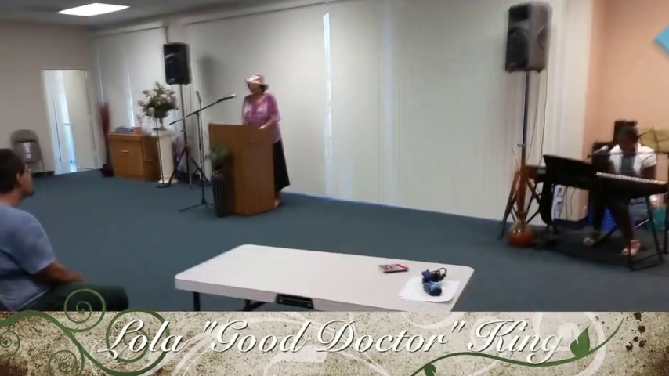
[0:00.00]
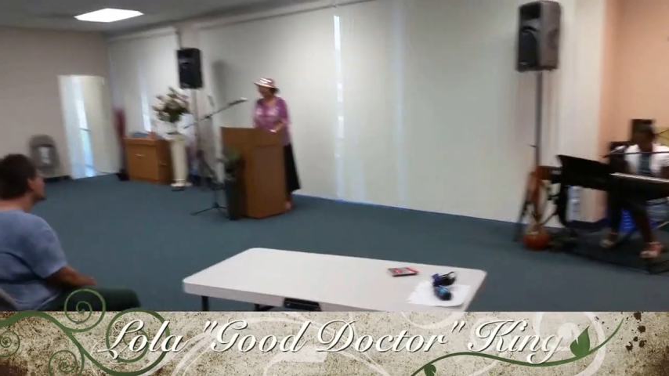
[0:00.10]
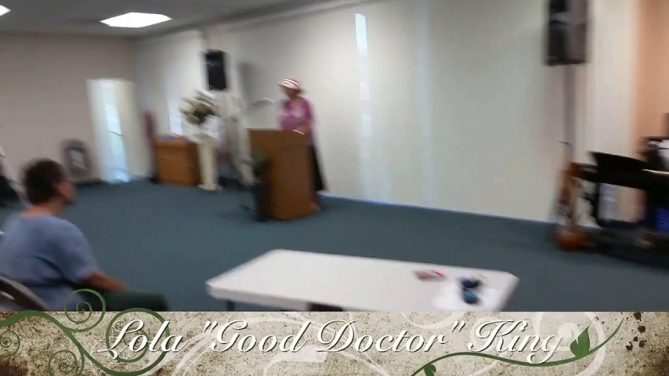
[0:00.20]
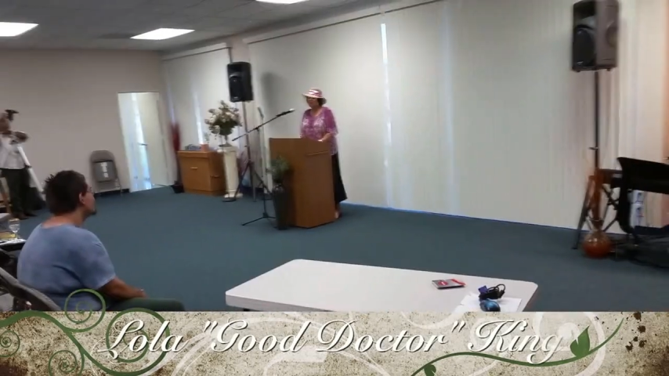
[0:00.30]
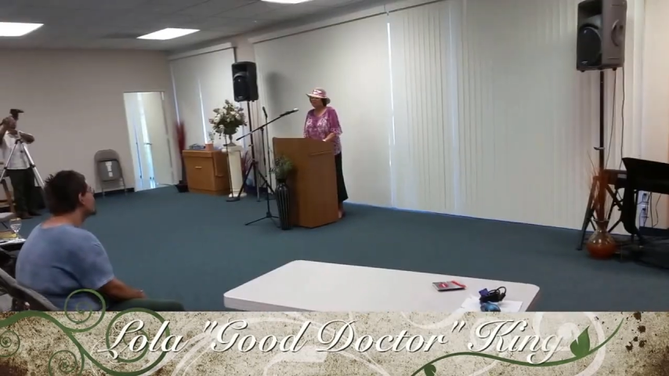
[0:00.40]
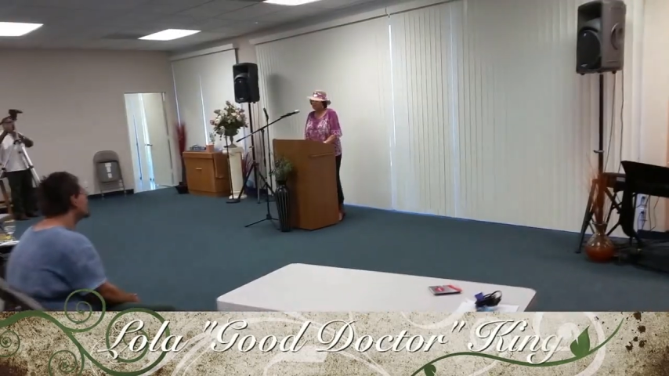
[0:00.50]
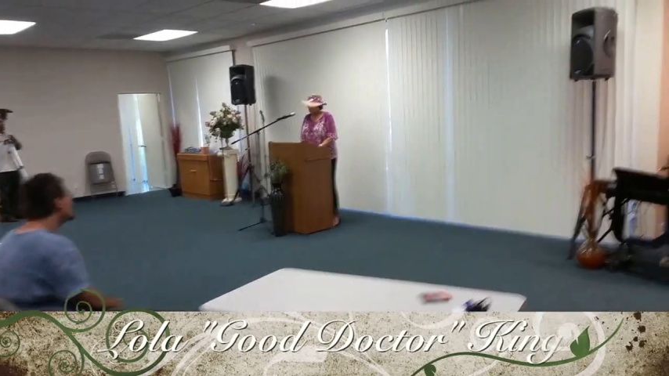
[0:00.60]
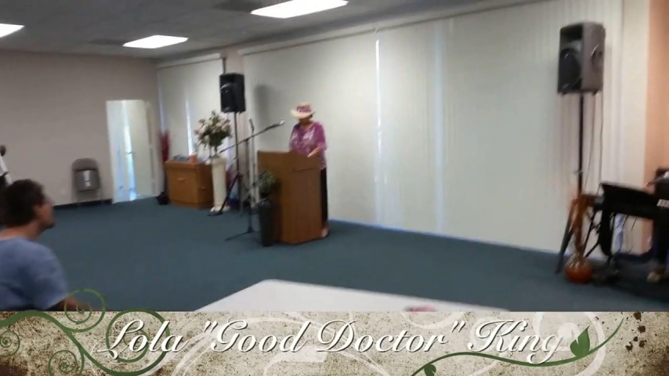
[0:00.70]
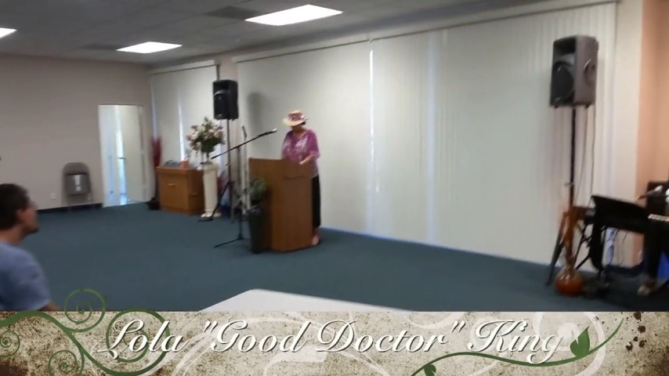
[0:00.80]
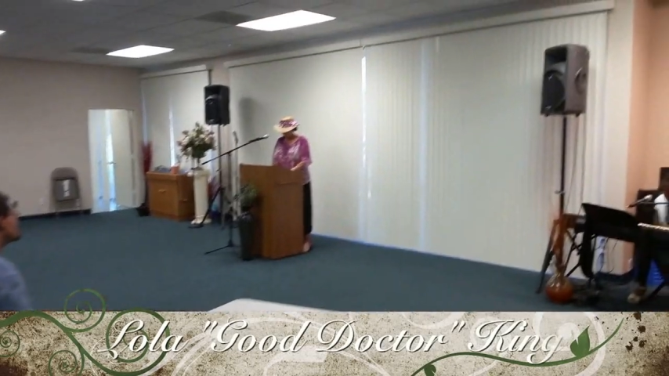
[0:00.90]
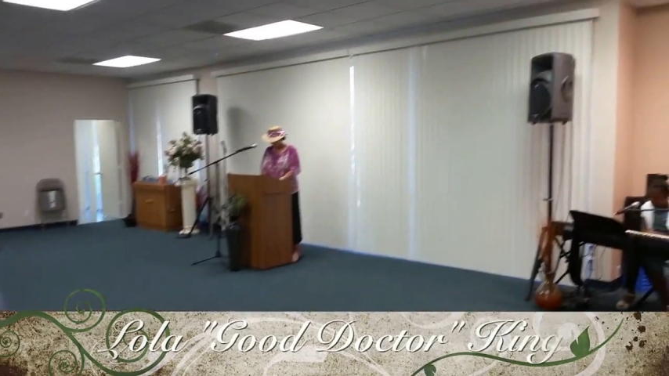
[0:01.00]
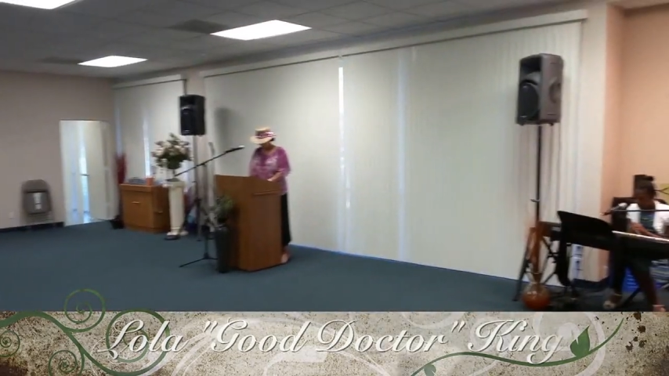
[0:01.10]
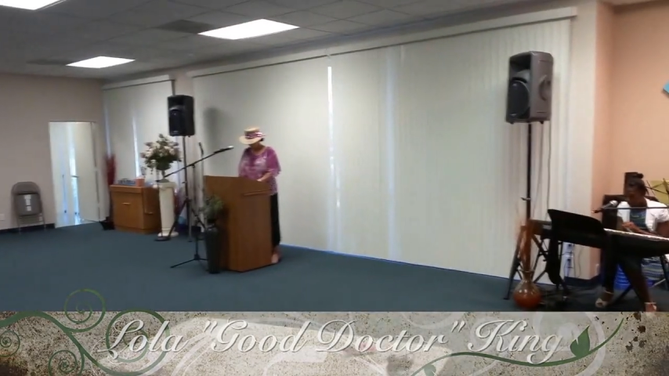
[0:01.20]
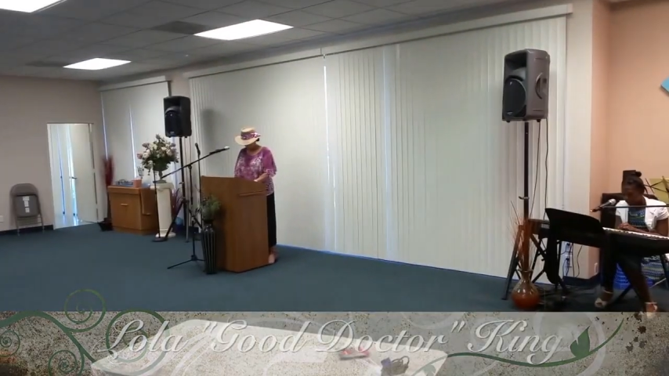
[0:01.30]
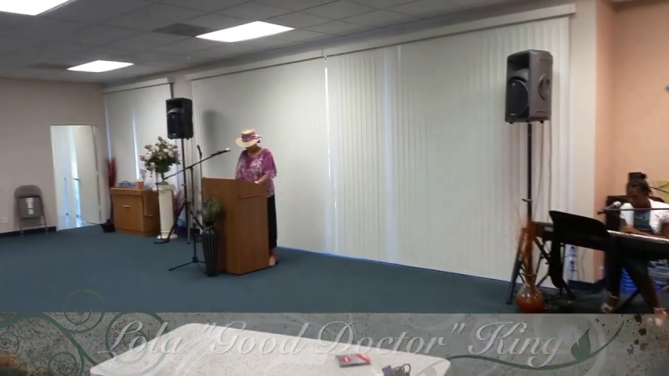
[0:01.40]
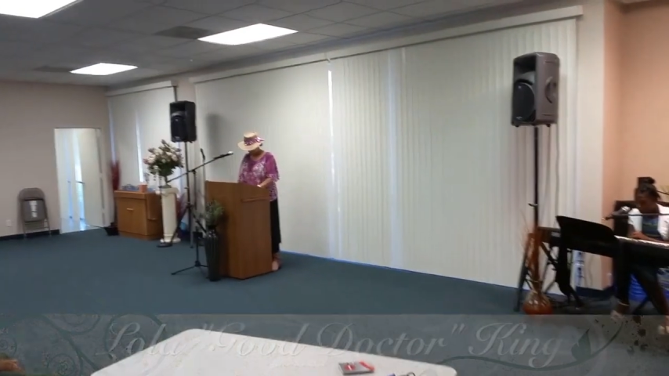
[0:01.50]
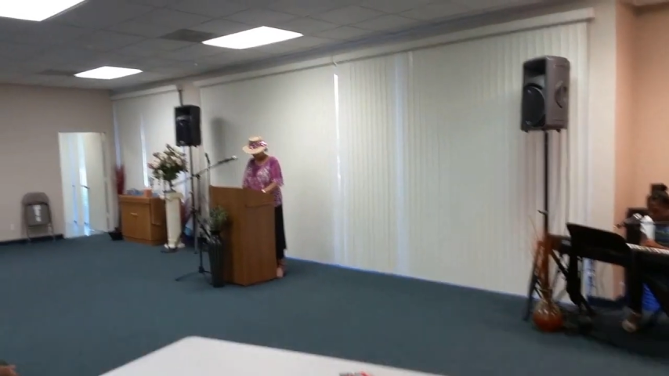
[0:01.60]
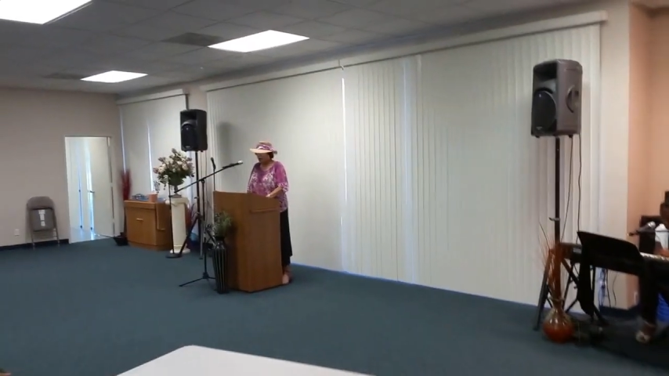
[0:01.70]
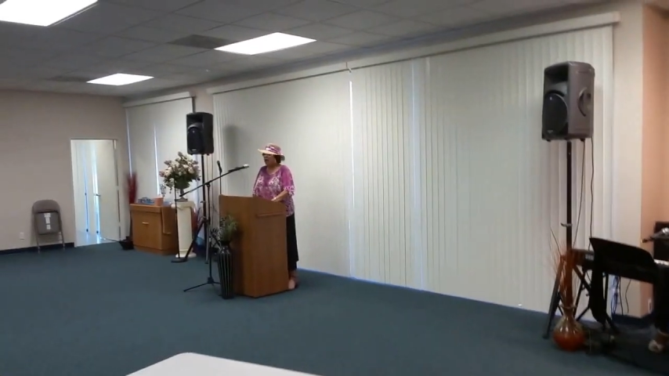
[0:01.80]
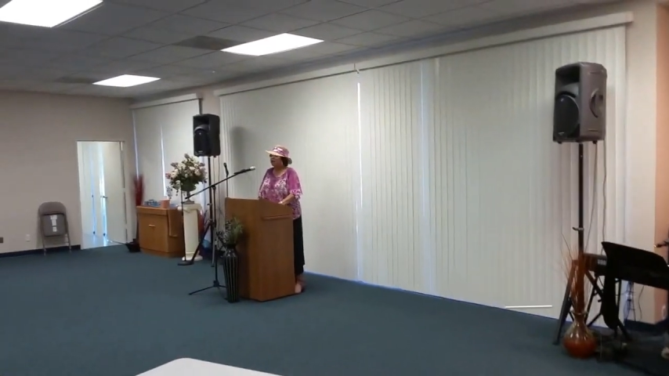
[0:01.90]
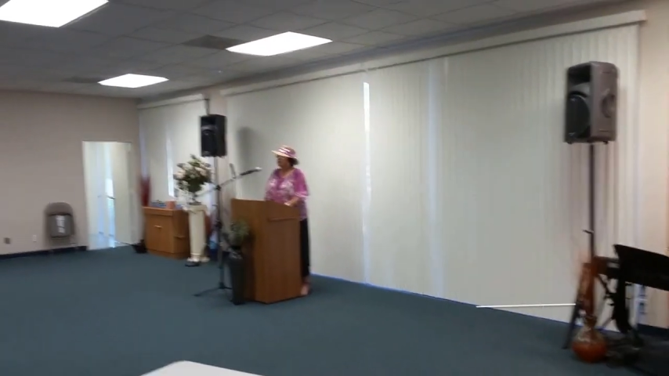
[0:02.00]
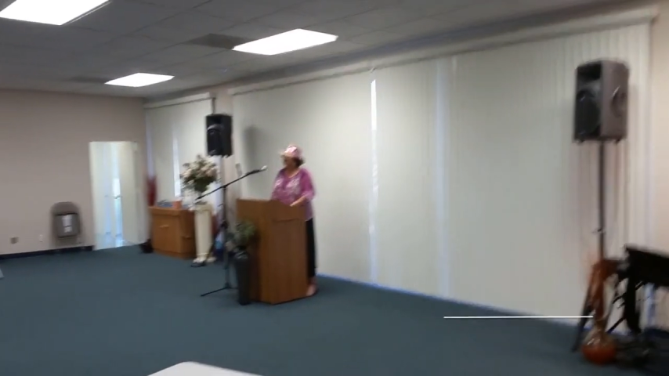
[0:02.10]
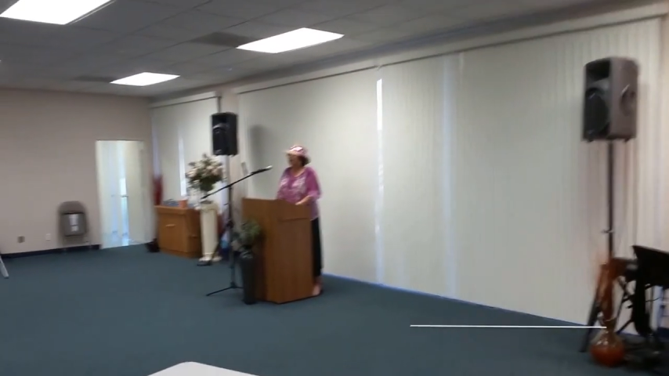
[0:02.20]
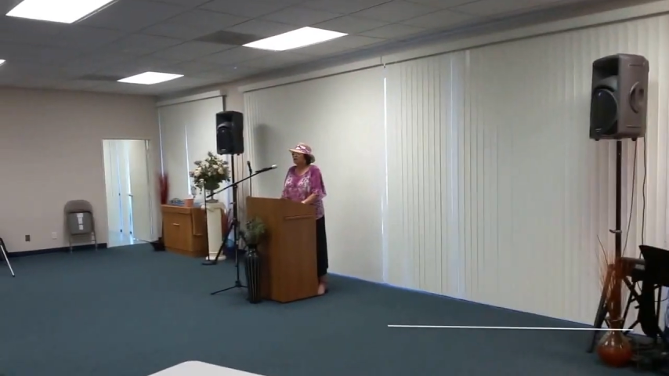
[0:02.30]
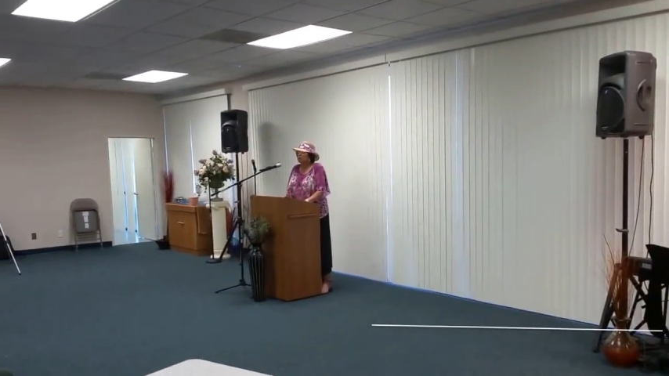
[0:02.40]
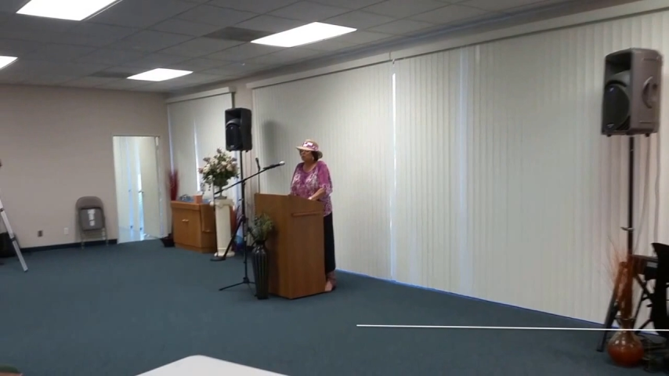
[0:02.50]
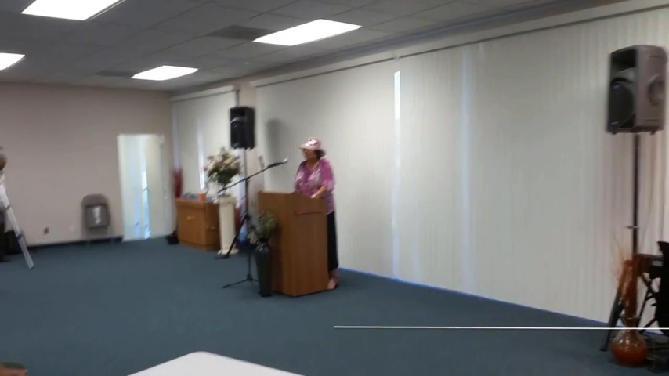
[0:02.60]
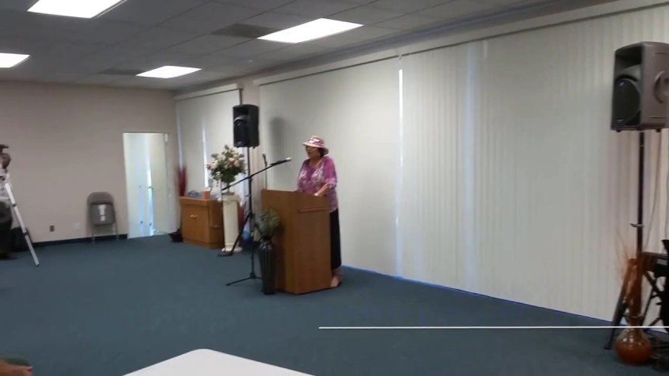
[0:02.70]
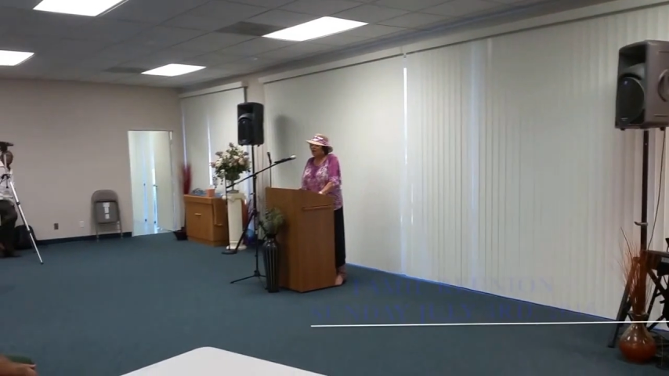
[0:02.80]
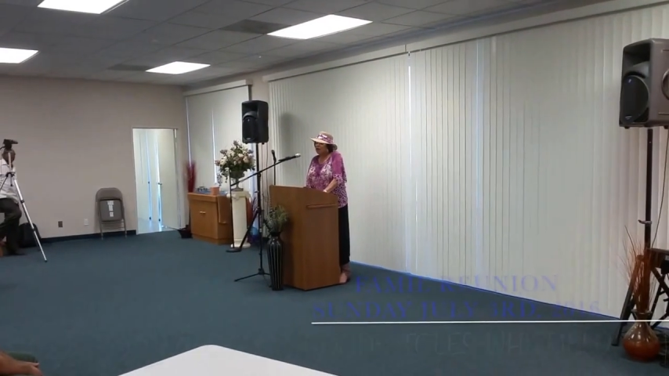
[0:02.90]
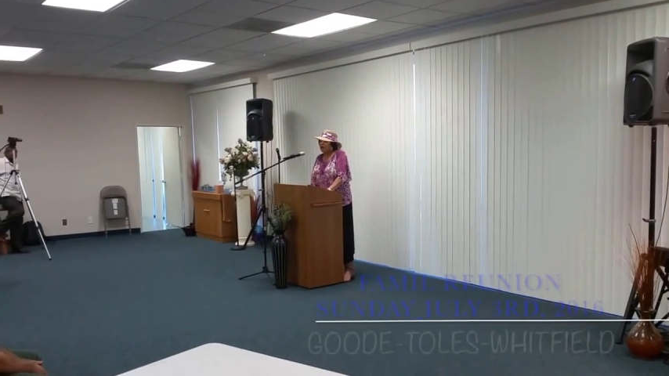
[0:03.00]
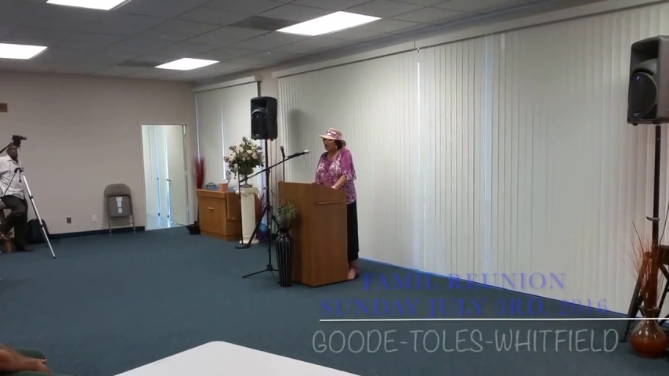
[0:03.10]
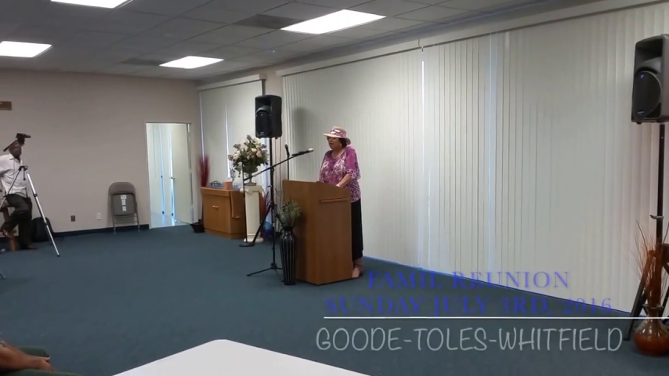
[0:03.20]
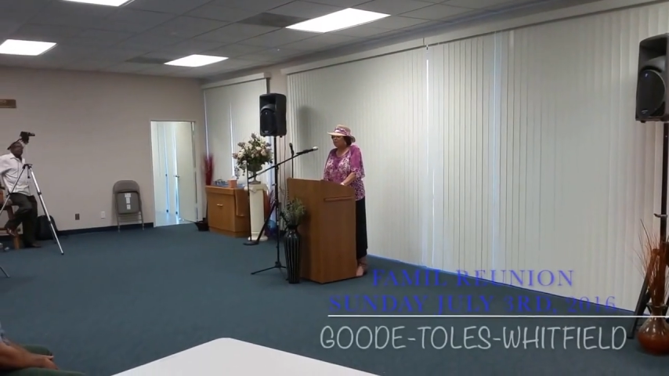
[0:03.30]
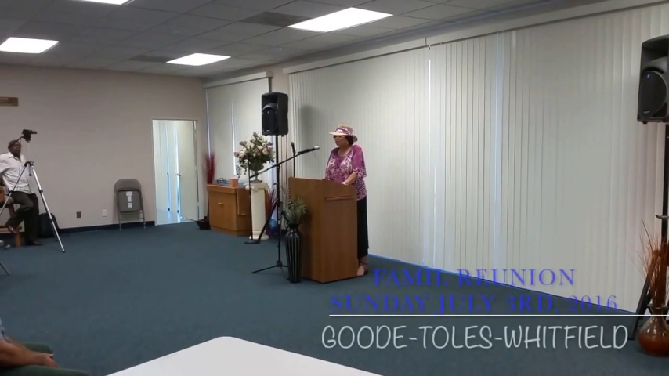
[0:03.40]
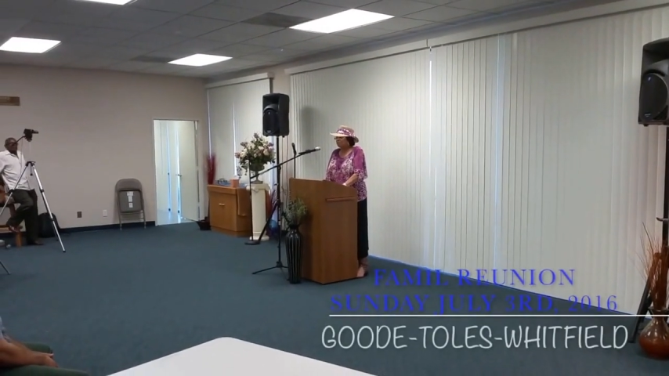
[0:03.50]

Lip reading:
Nobody's mouth can be seen.